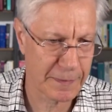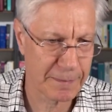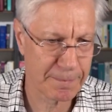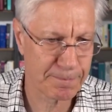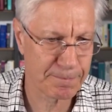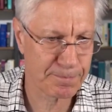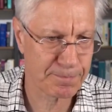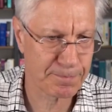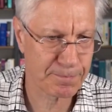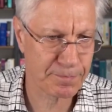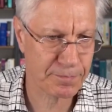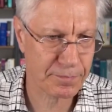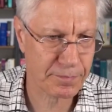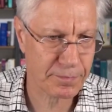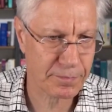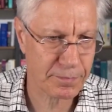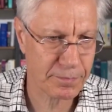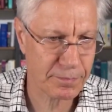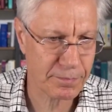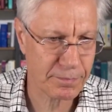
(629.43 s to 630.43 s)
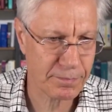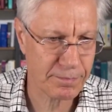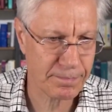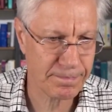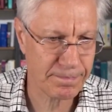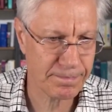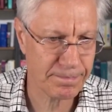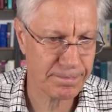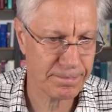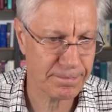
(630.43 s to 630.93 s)

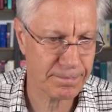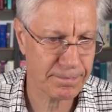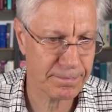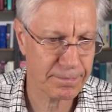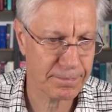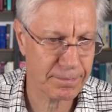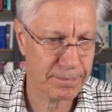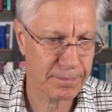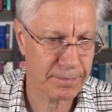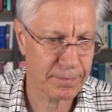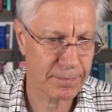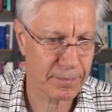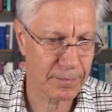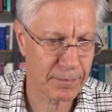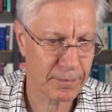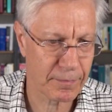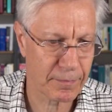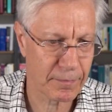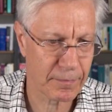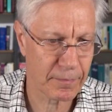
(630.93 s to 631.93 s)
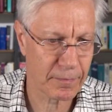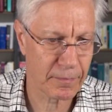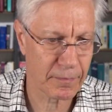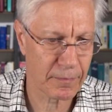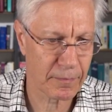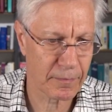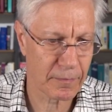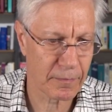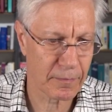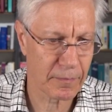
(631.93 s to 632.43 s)

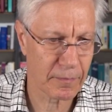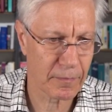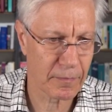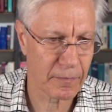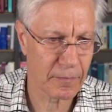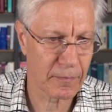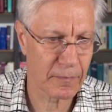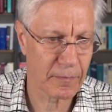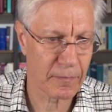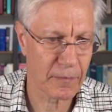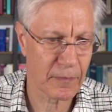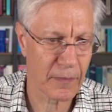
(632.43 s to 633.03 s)
[no speech]